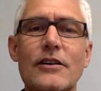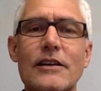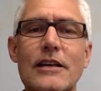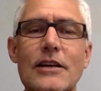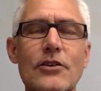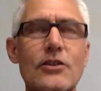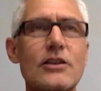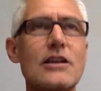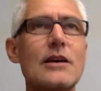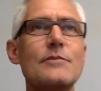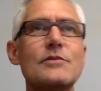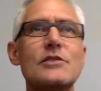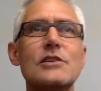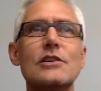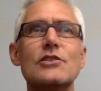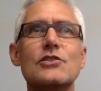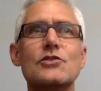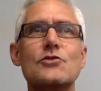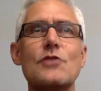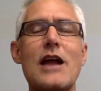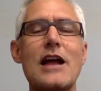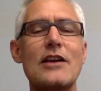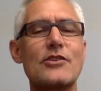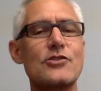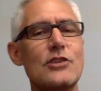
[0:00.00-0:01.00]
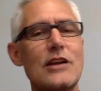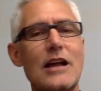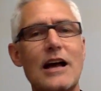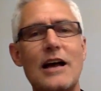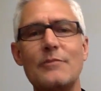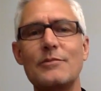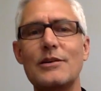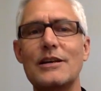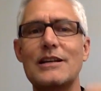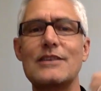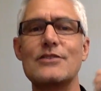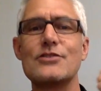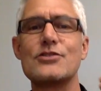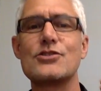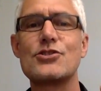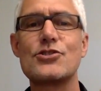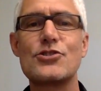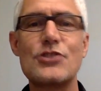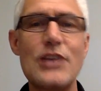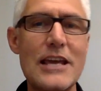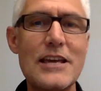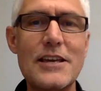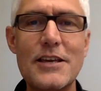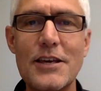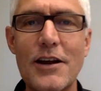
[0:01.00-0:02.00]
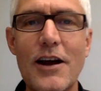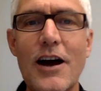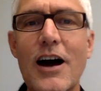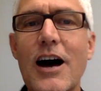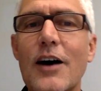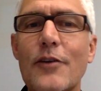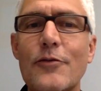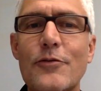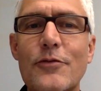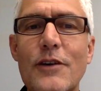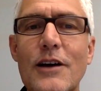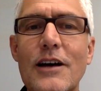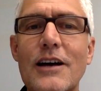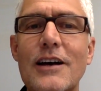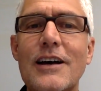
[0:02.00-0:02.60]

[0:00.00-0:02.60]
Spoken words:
Here comes a distraction. I'm going to shake it off.